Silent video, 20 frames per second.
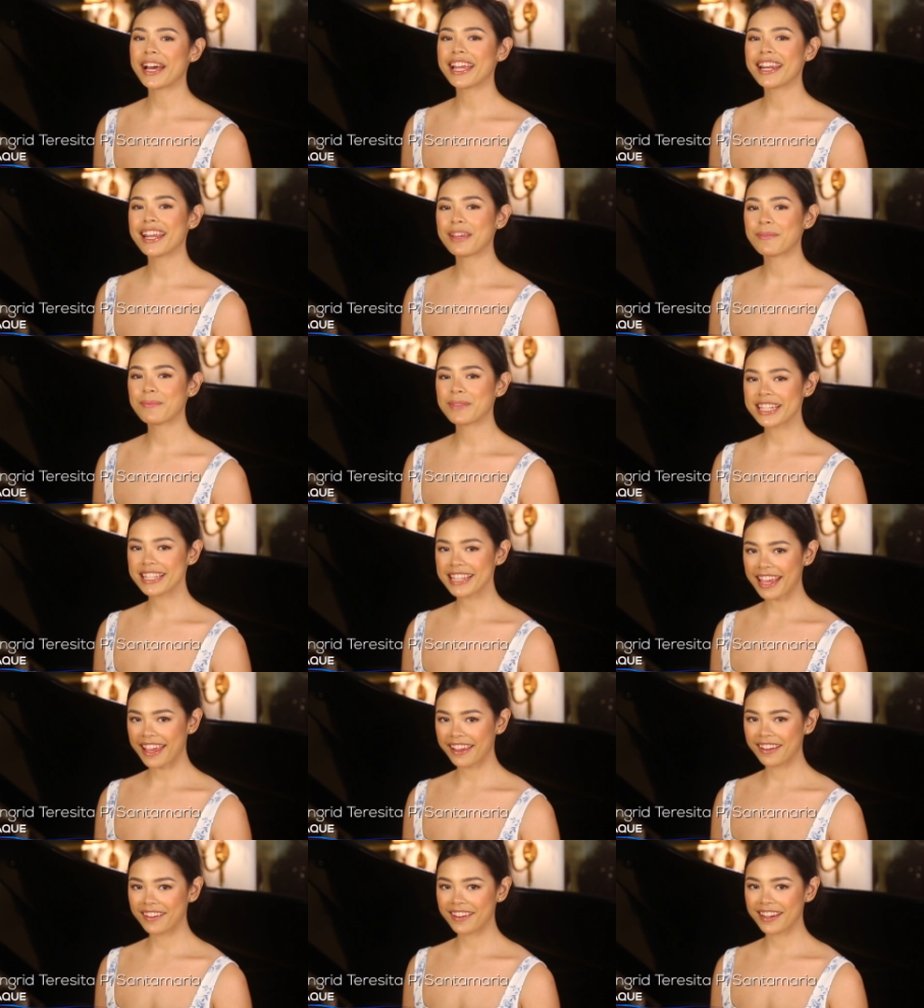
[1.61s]
My name is
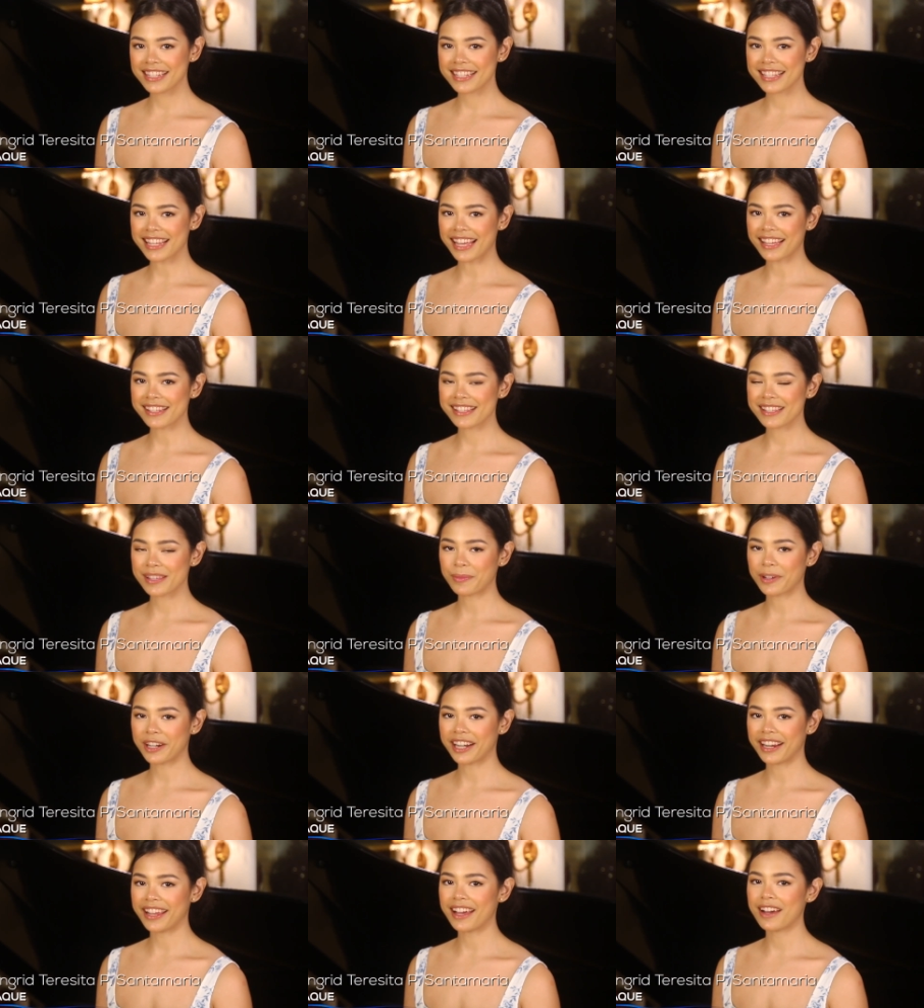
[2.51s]
Ingrid
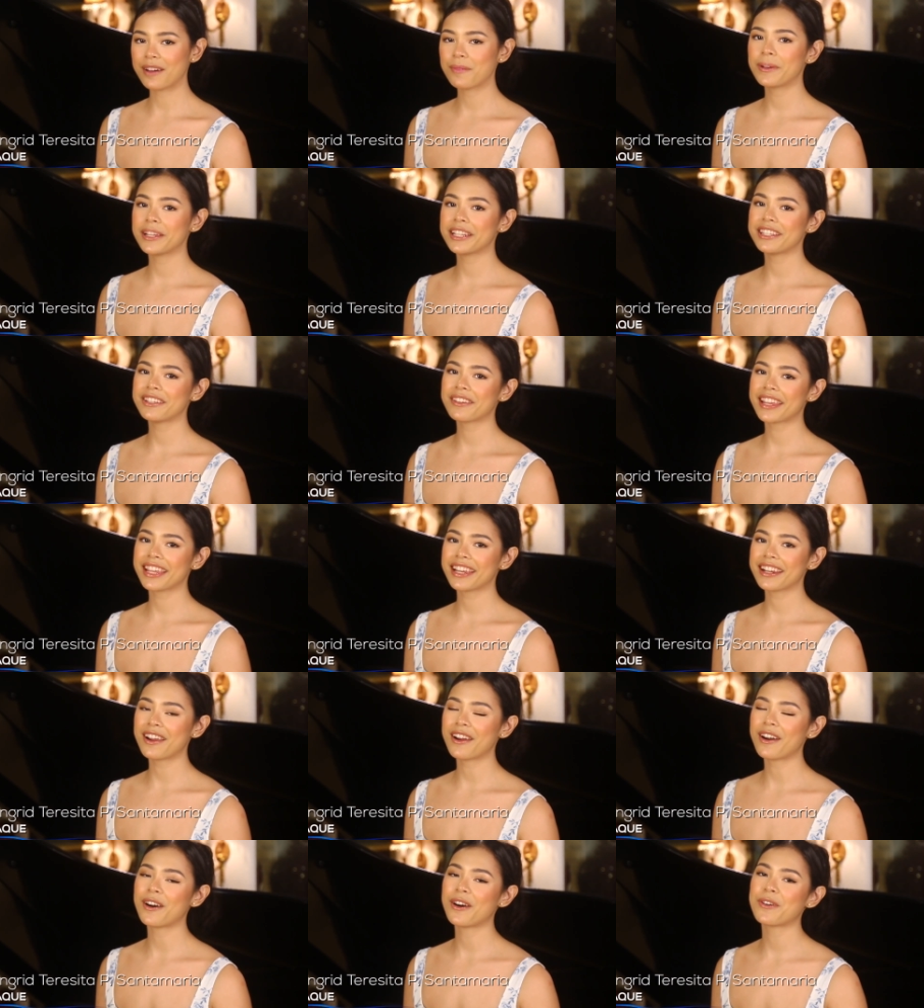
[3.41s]
Santamaria, but you
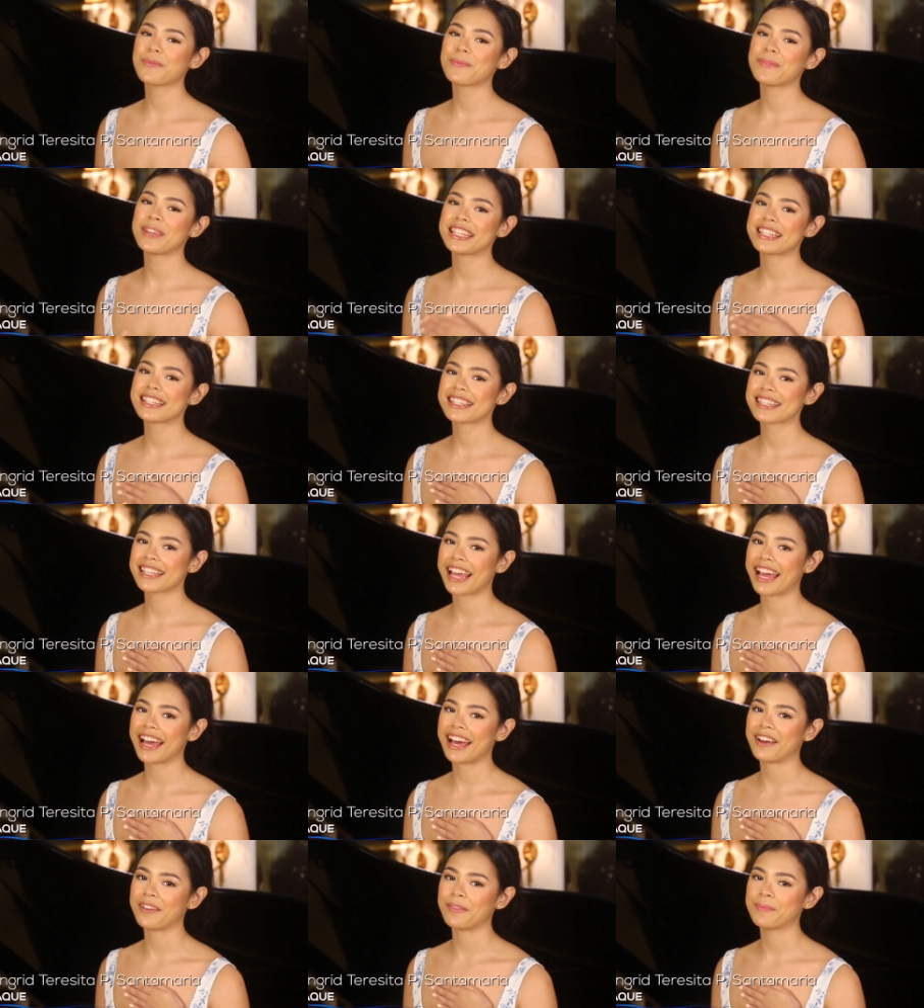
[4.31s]
can call me
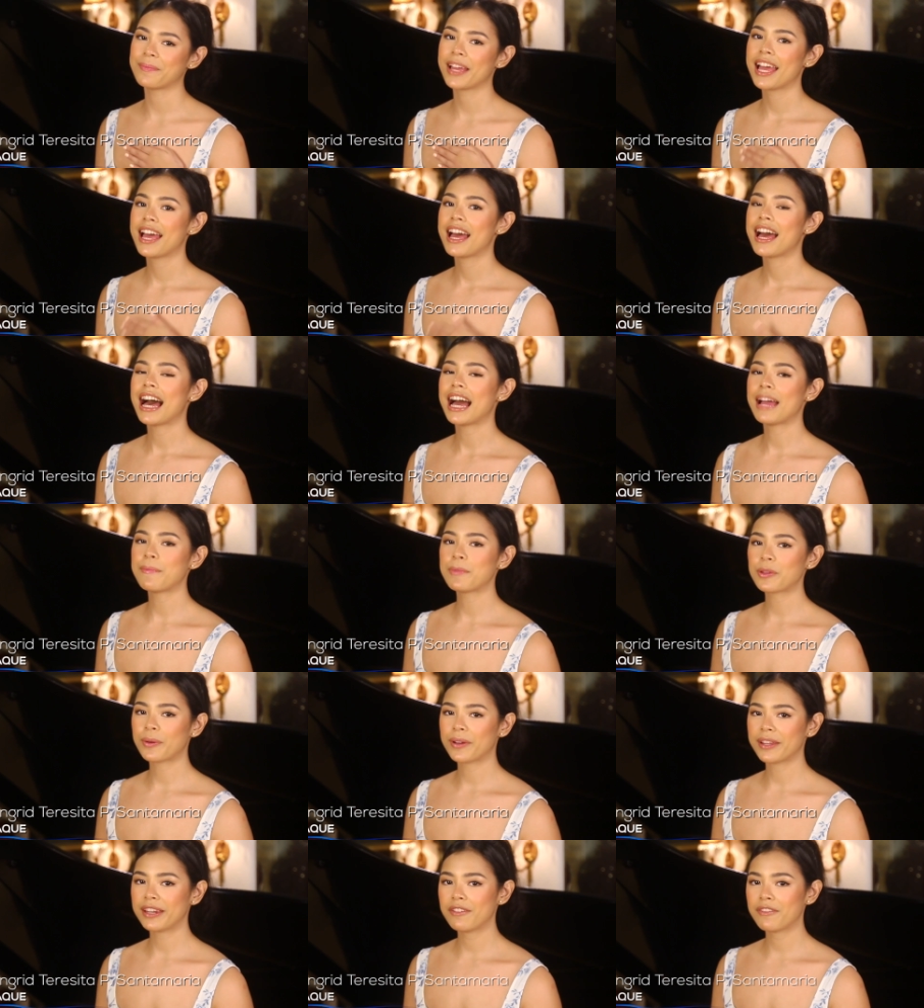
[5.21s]
Sam.
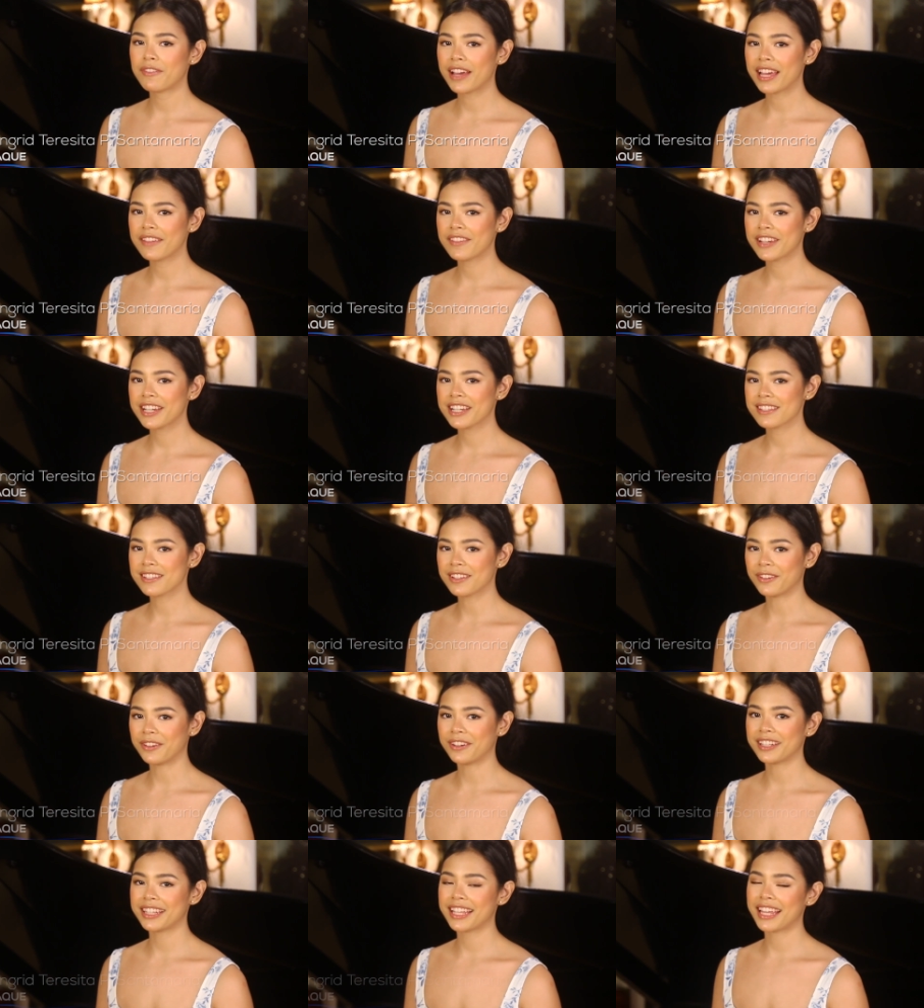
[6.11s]
I'm 25 years
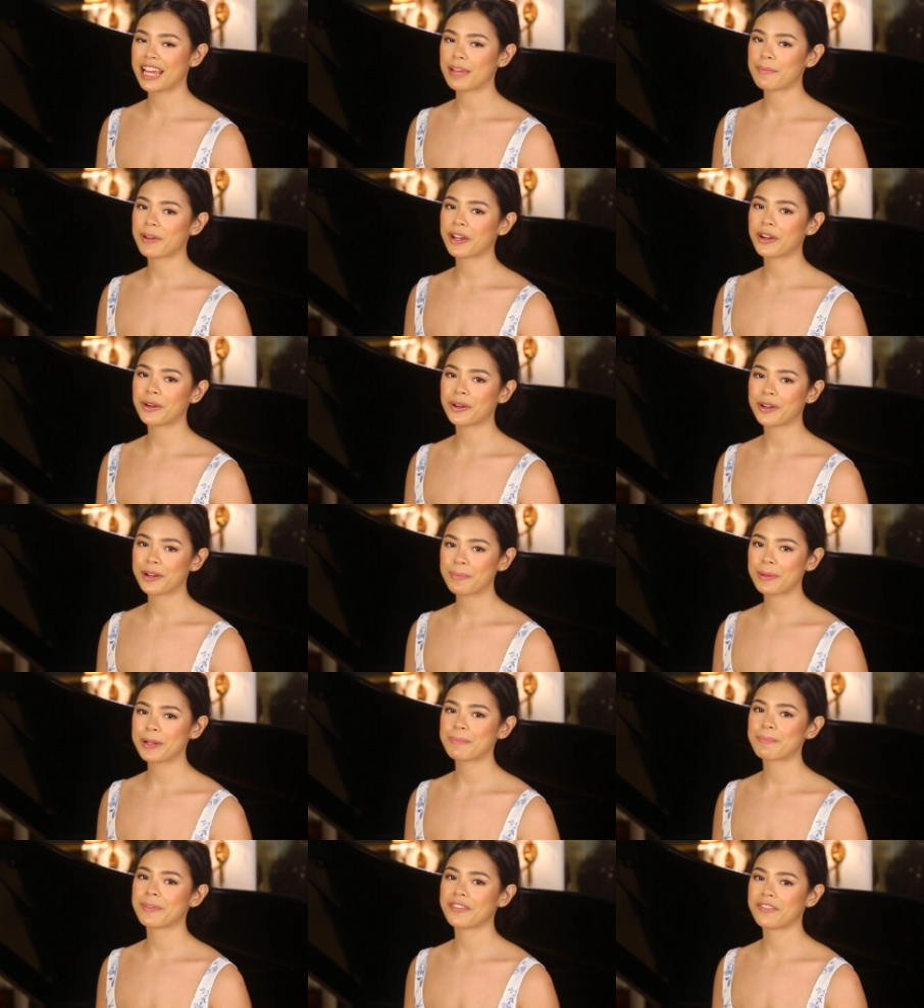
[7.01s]
old and I'm a
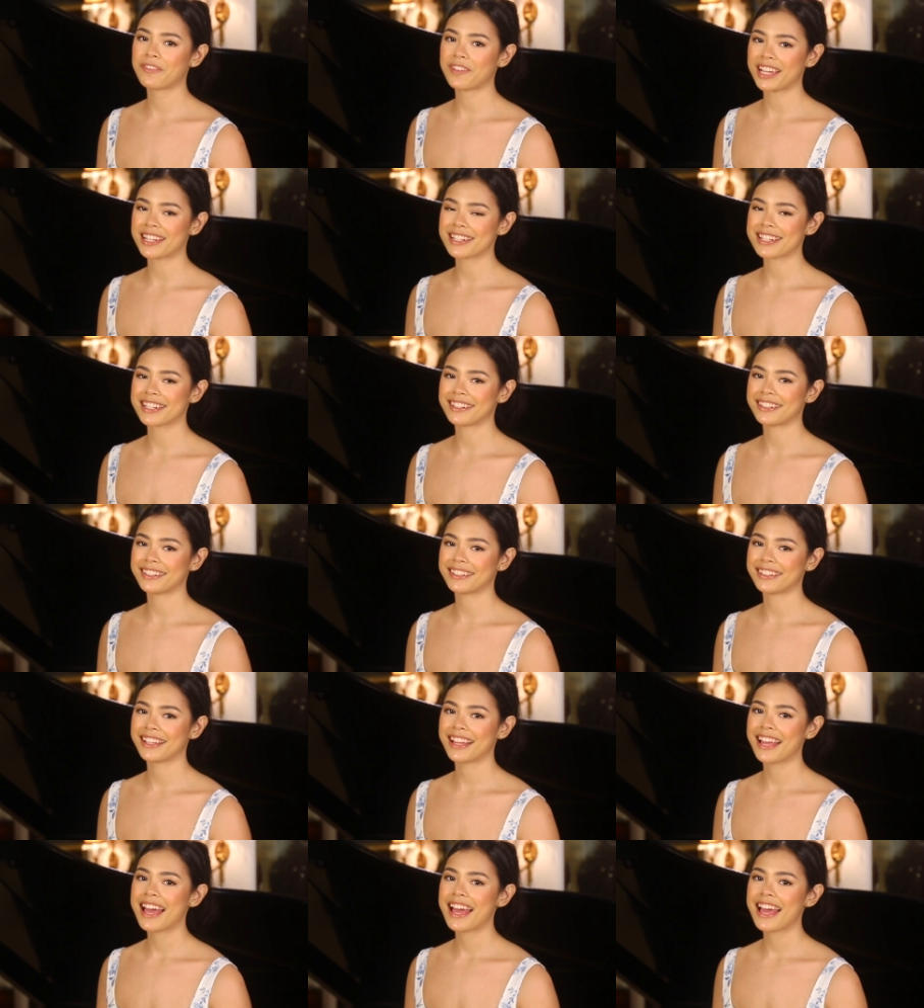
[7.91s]
corporate professional.